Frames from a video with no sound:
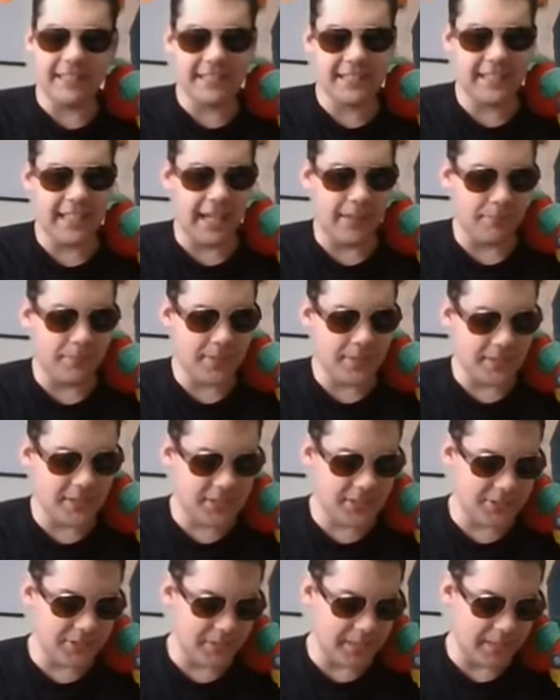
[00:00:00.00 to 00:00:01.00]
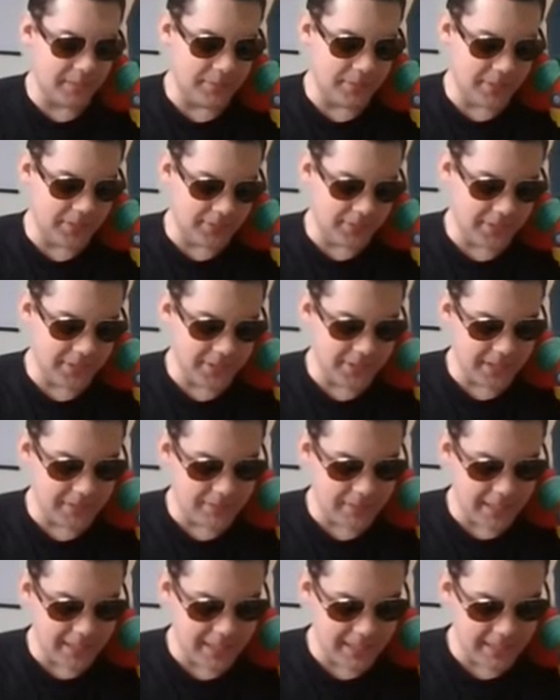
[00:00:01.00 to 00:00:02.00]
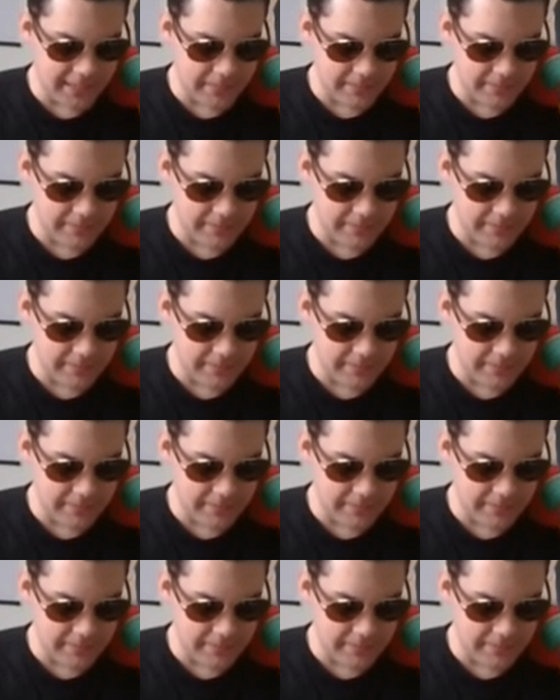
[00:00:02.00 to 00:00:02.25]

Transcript: stop the stream. Don't worry about it.